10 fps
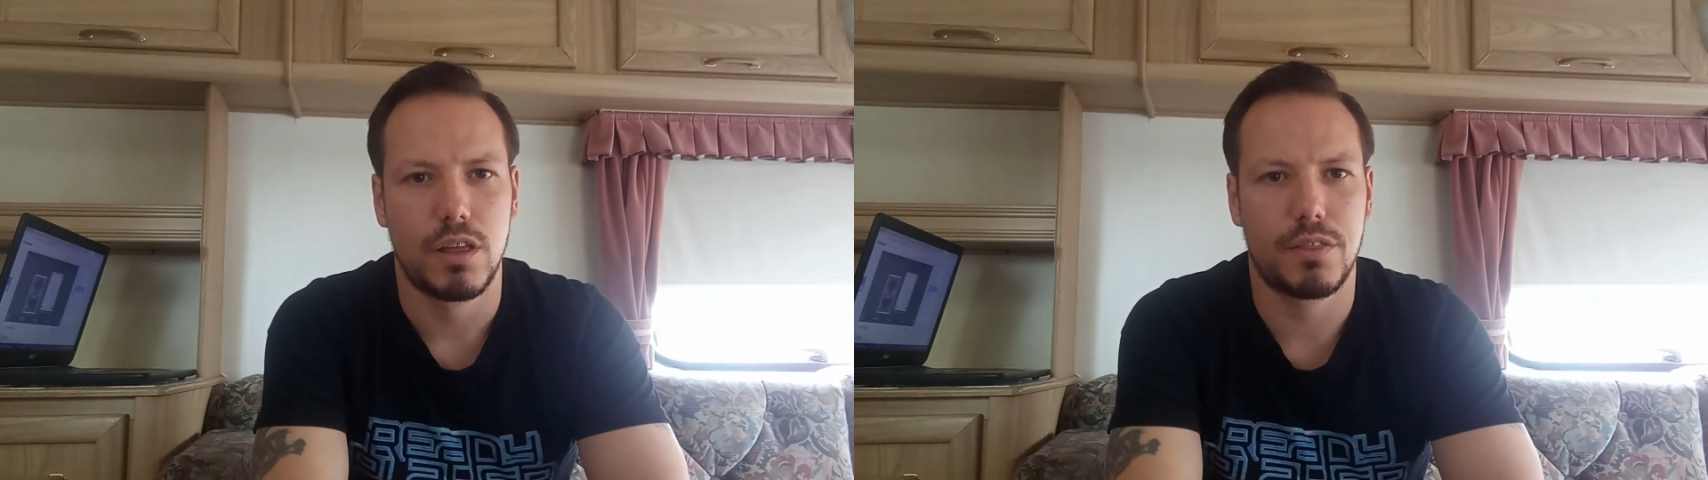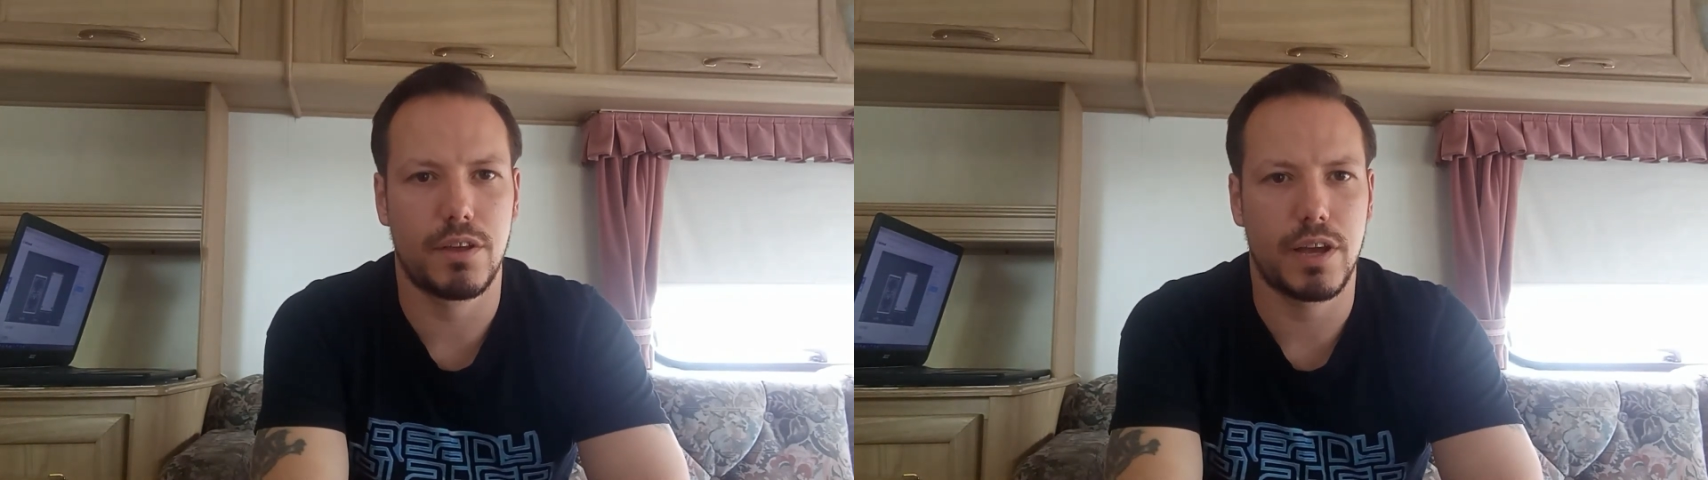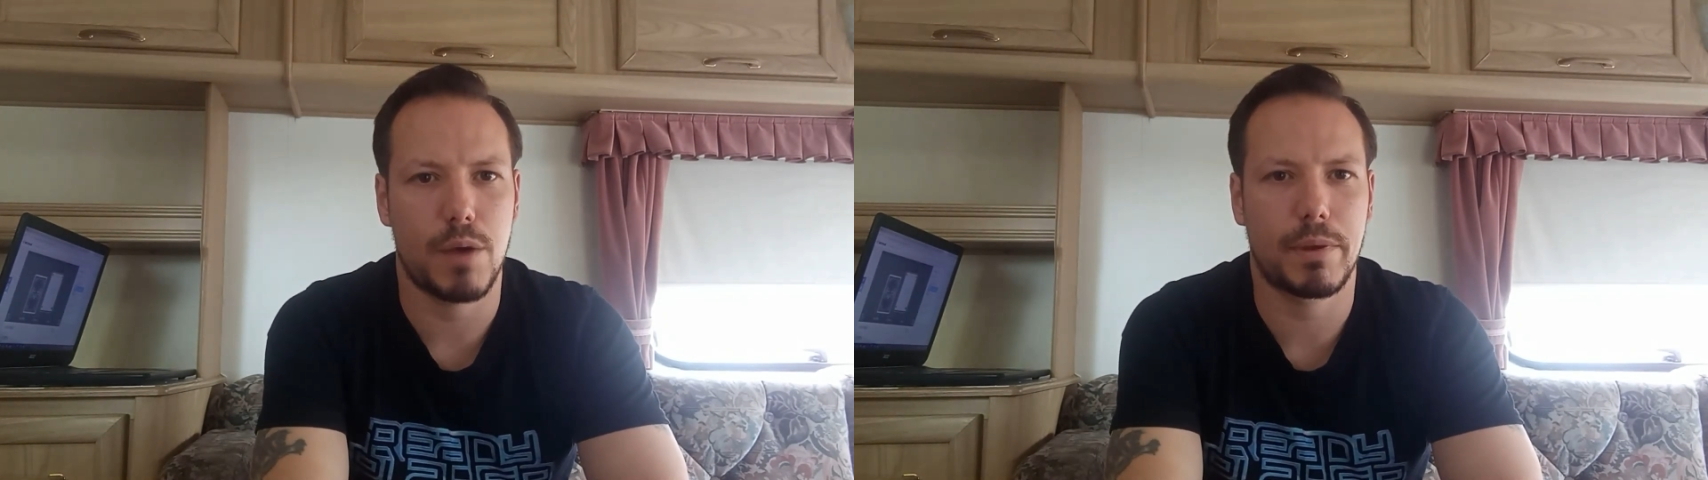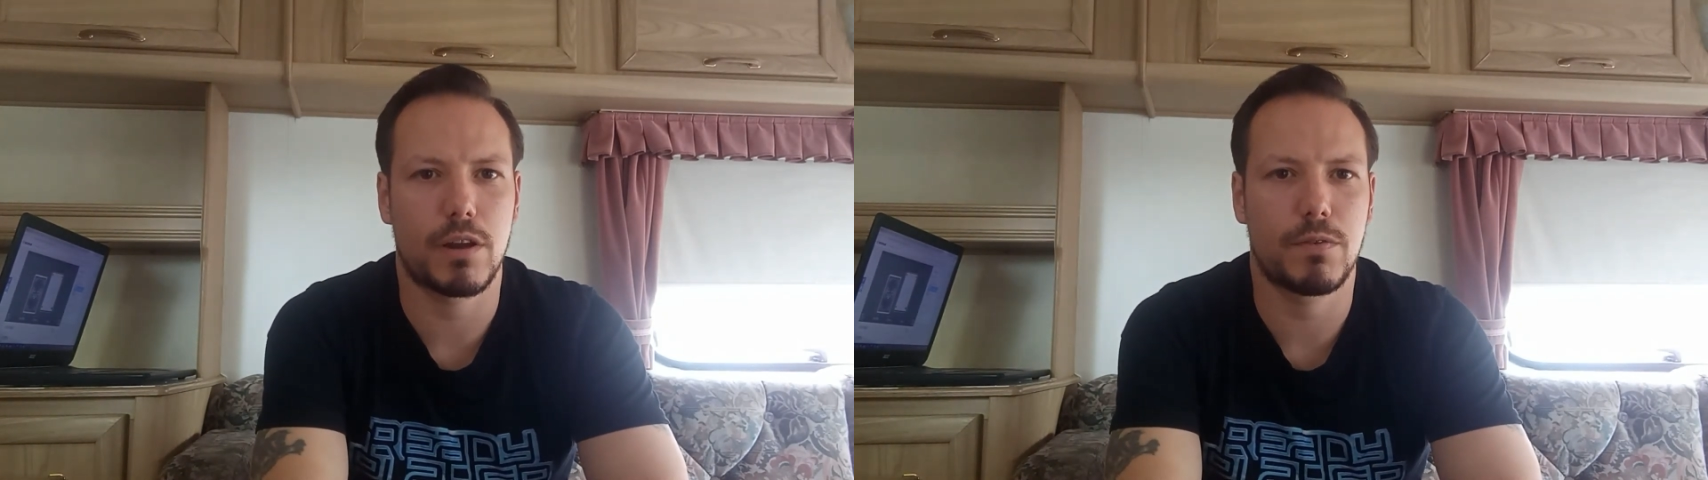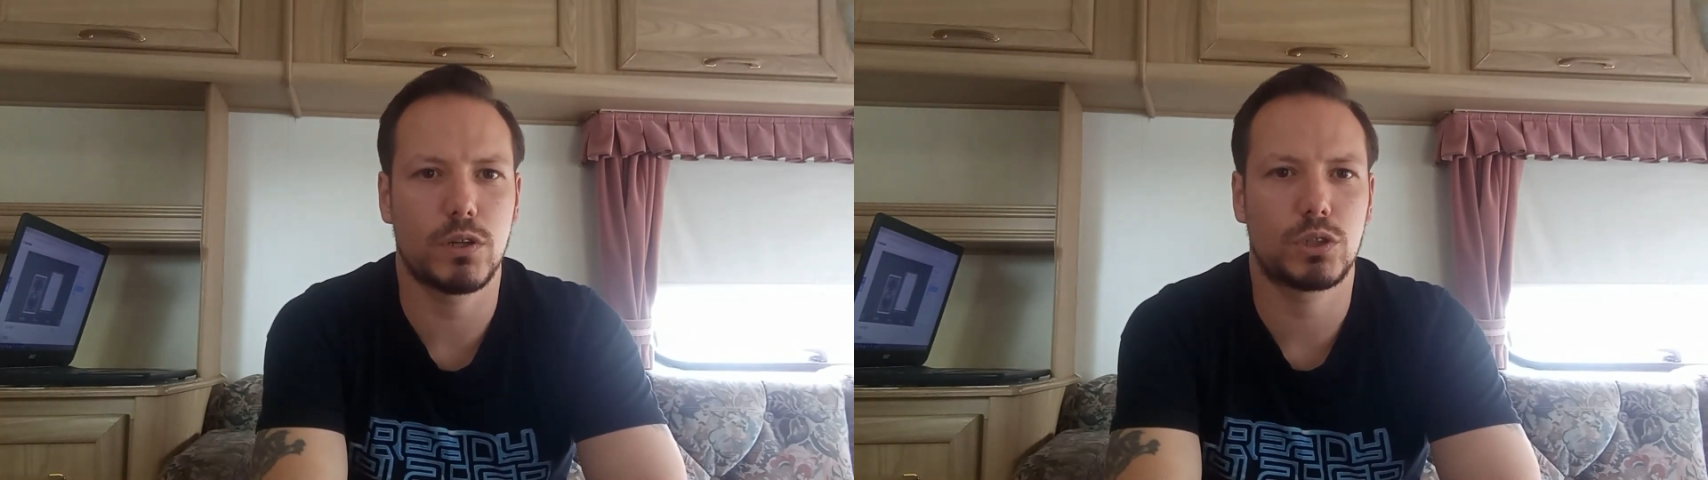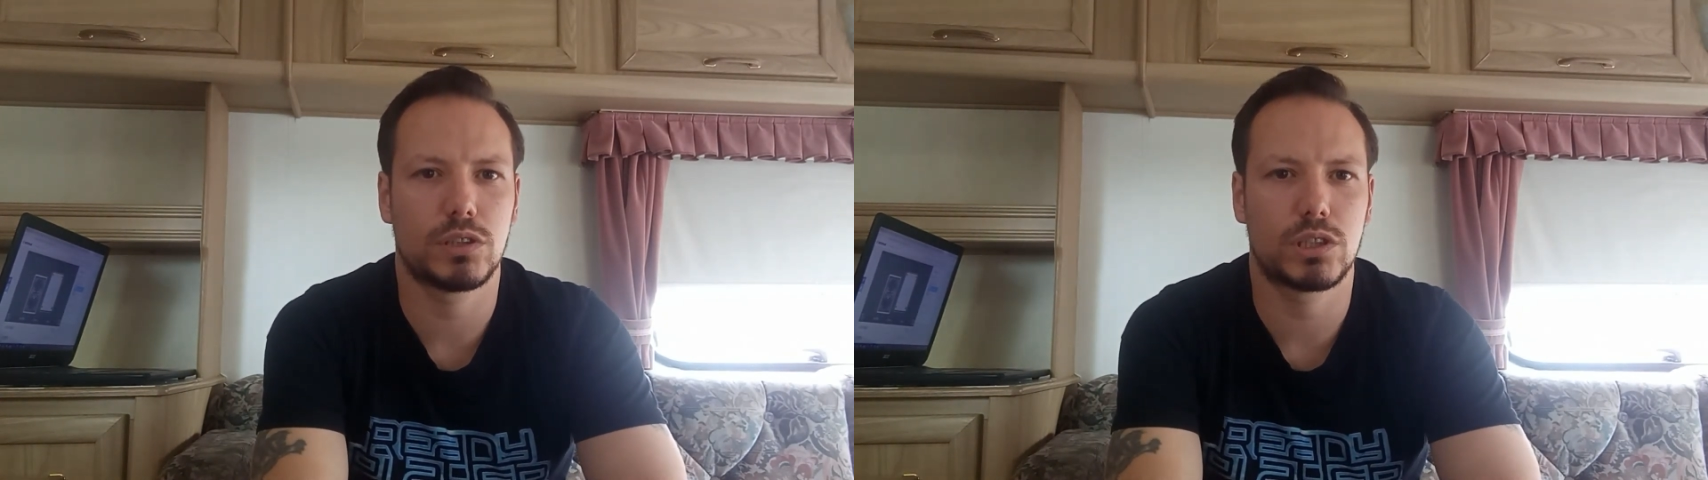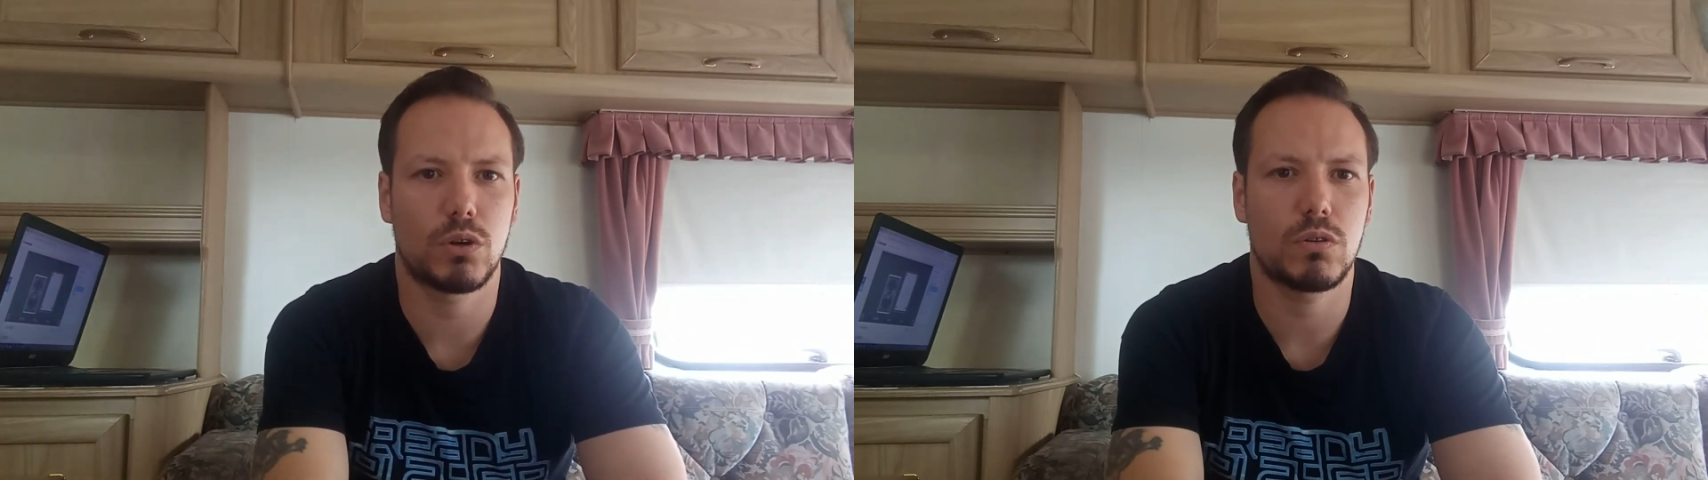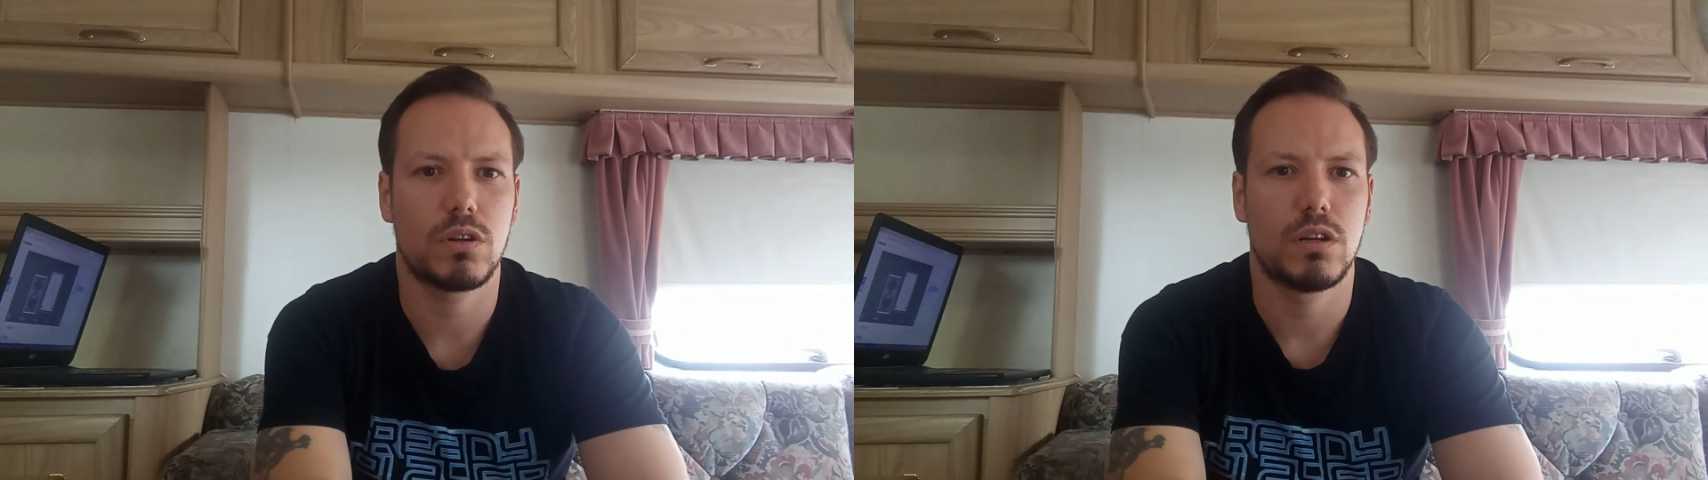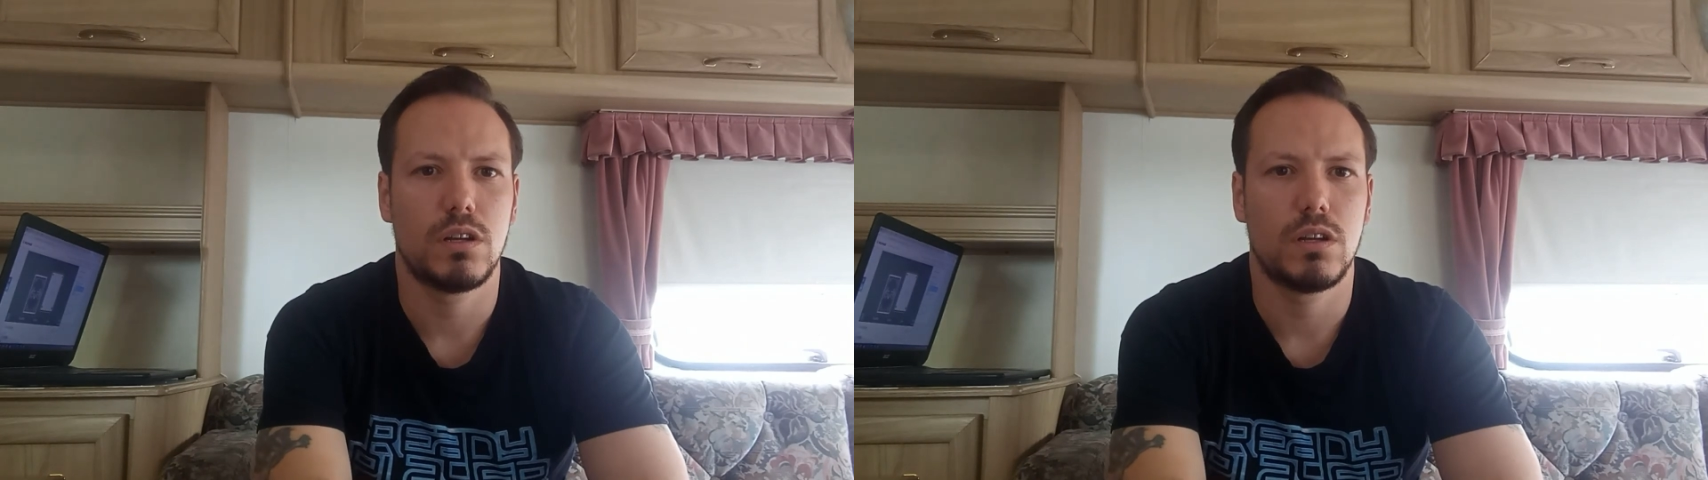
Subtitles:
Happy Anniversary song,